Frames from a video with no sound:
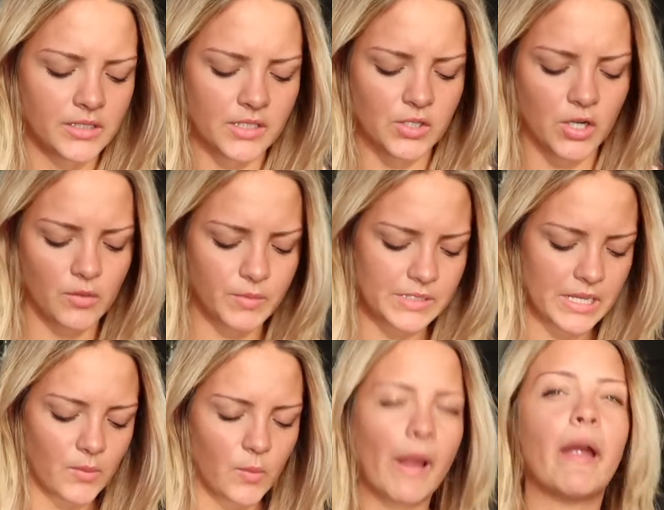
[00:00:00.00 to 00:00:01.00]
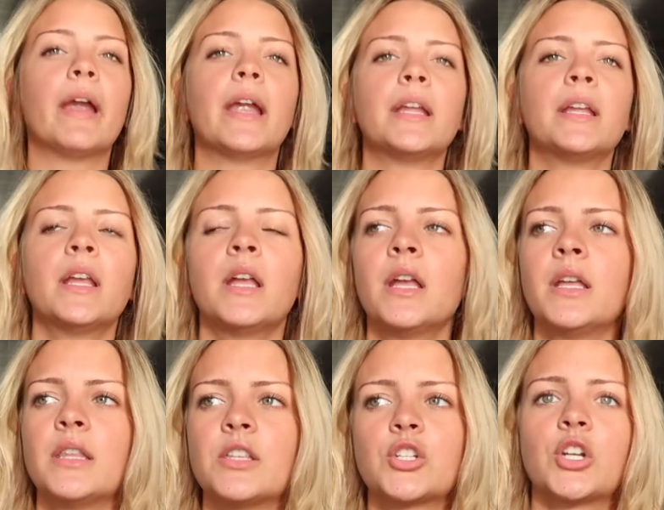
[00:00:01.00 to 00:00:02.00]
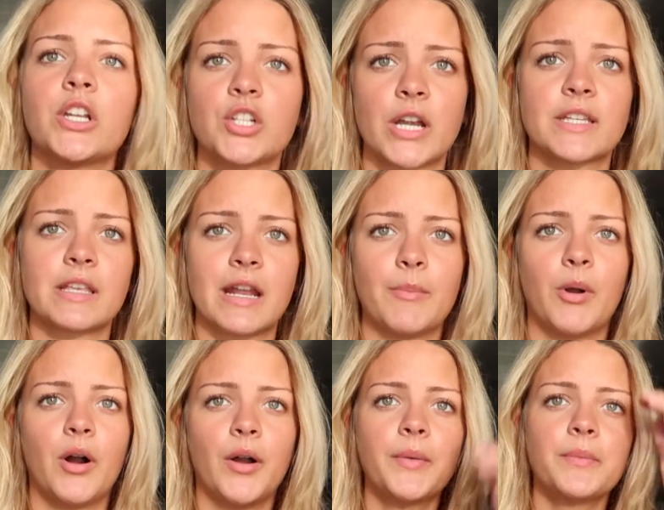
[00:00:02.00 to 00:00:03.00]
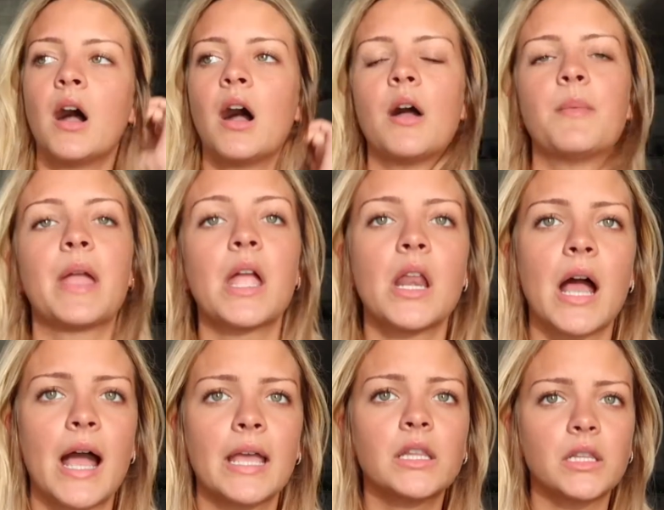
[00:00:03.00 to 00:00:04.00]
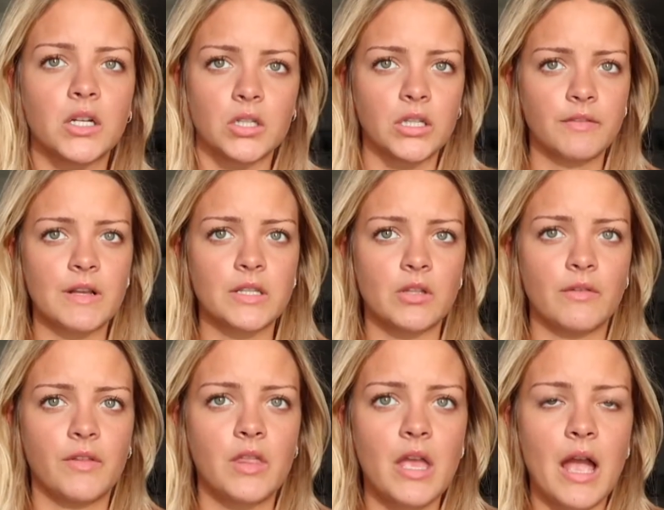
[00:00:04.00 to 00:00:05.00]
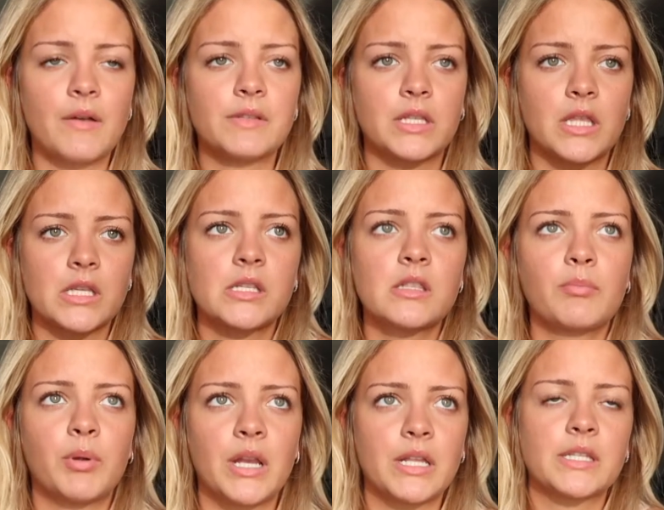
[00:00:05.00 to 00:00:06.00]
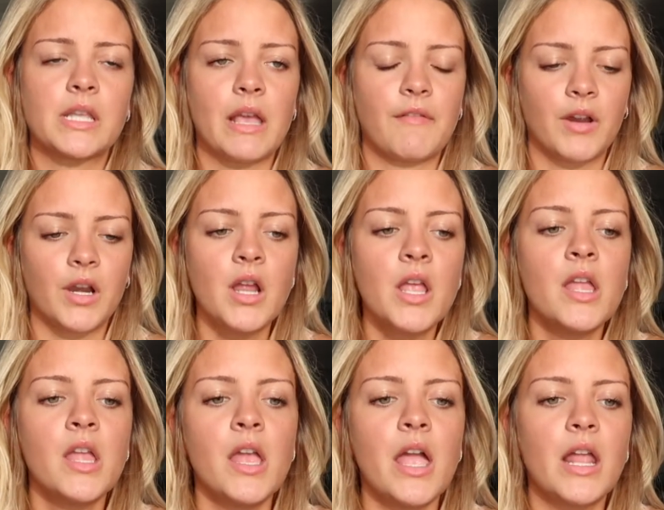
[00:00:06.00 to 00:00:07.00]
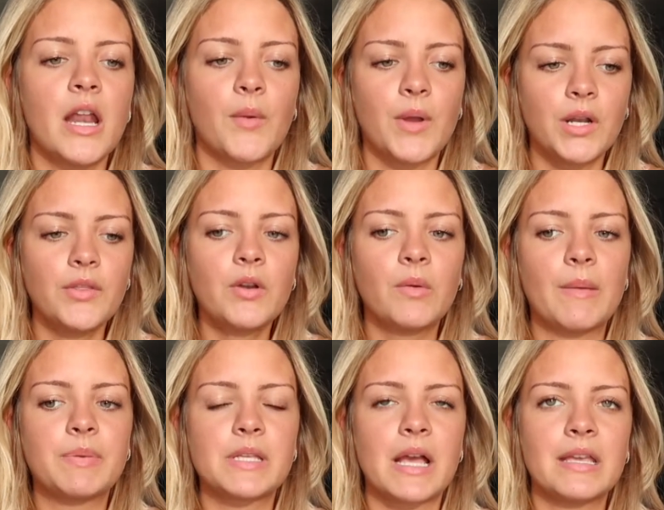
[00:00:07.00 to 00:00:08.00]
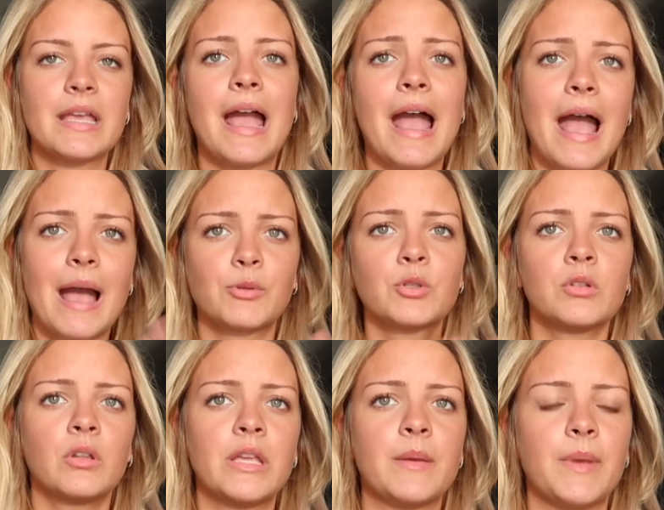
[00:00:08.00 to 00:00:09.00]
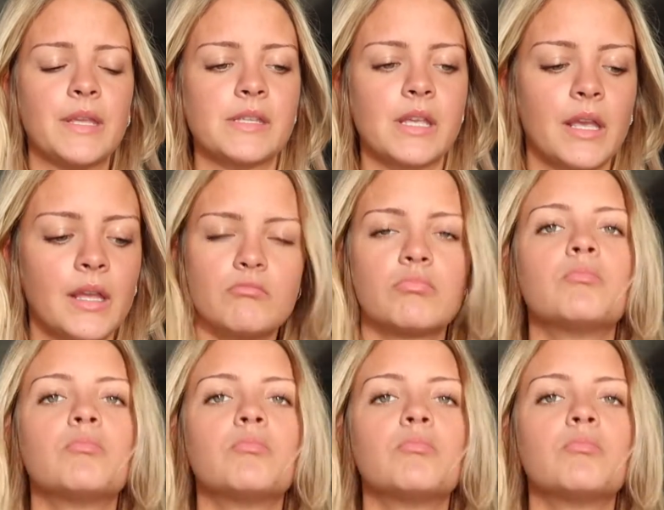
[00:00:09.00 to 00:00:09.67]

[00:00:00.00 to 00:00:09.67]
This girl was like wearing this green dress that I bought, and I literally fell in love with it. I was like, this is the prettiest thing ever. And I went on their website, absolutely amazing.